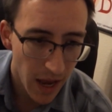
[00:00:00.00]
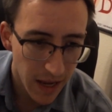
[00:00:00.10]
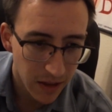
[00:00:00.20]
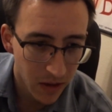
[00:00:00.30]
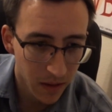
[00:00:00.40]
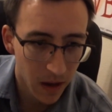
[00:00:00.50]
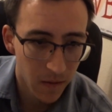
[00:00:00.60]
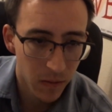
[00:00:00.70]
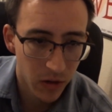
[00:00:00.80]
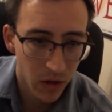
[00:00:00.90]
a strength counter
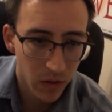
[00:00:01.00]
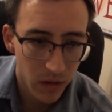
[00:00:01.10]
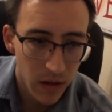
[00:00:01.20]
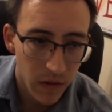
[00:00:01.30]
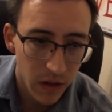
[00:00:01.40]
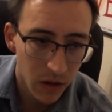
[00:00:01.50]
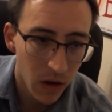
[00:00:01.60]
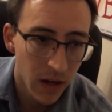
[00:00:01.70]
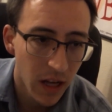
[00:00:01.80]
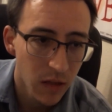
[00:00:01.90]
from your J ruler. This
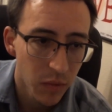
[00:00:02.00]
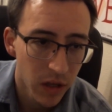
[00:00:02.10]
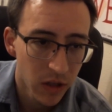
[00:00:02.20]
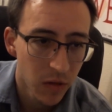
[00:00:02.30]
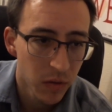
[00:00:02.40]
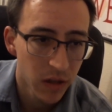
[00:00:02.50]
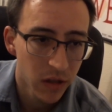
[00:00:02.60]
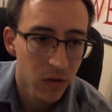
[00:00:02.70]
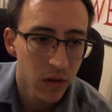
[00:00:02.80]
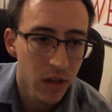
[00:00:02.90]
card gains
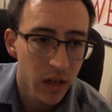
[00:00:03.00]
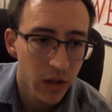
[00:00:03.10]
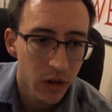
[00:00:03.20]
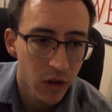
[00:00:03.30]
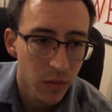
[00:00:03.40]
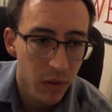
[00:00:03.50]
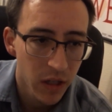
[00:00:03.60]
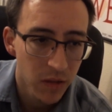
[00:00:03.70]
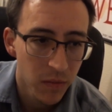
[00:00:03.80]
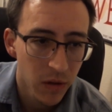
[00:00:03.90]
+2/+2 until end of turn.
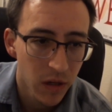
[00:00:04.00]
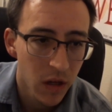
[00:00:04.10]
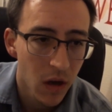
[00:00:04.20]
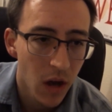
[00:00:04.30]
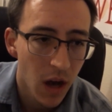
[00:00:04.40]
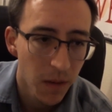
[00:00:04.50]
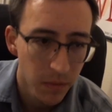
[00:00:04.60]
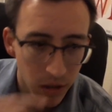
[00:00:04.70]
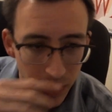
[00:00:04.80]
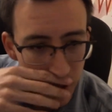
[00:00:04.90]
Plays ability up
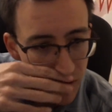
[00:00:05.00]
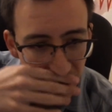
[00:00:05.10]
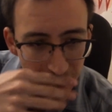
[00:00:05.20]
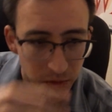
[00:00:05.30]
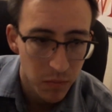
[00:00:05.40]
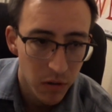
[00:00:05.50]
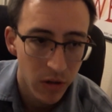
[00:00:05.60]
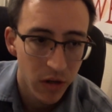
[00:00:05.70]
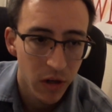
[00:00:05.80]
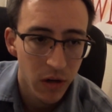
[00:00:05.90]
to 2 times
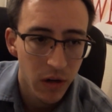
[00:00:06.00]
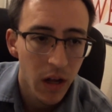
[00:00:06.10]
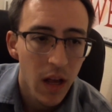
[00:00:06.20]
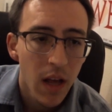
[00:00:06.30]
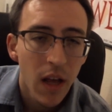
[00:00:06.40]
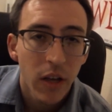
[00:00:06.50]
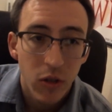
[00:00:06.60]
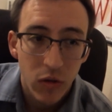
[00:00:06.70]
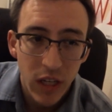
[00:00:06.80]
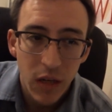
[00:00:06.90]
per turn.
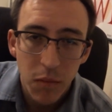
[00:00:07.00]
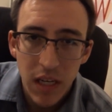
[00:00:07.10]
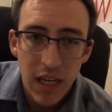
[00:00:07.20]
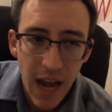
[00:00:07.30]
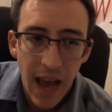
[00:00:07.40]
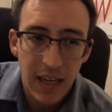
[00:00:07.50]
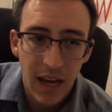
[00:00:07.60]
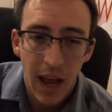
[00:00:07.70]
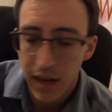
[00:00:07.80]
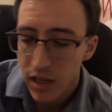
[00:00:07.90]
So she can be a
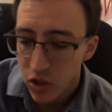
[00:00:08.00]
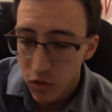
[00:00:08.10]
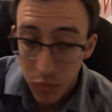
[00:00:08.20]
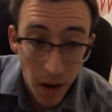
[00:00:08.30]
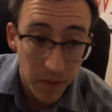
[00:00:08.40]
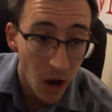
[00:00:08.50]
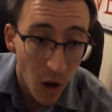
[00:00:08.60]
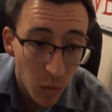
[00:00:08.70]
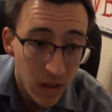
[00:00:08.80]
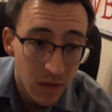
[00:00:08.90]
9/9. She'll probably
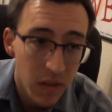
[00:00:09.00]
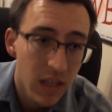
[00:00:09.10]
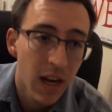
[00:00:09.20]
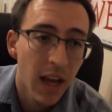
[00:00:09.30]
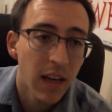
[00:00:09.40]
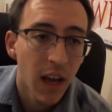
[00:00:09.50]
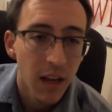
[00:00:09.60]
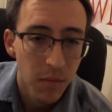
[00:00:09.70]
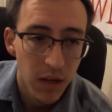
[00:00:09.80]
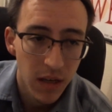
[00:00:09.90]
always be a 9/9
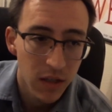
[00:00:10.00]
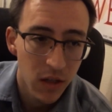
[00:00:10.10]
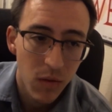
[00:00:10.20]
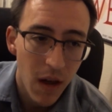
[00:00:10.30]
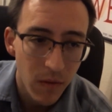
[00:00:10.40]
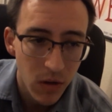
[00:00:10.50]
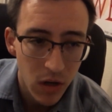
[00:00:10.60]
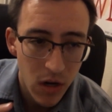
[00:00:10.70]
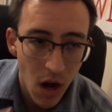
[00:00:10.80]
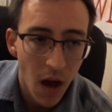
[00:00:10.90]
because you never
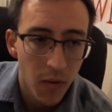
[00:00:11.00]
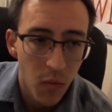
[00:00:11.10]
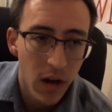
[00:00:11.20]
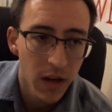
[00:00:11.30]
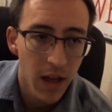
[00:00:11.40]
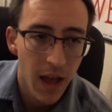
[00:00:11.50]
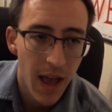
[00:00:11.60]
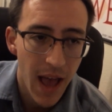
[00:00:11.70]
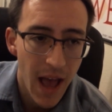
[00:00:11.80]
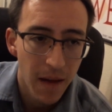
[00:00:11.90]
not want to
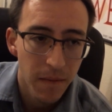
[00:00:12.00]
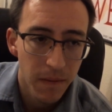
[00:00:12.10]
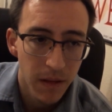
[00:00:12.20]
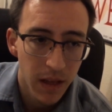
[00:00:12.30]
have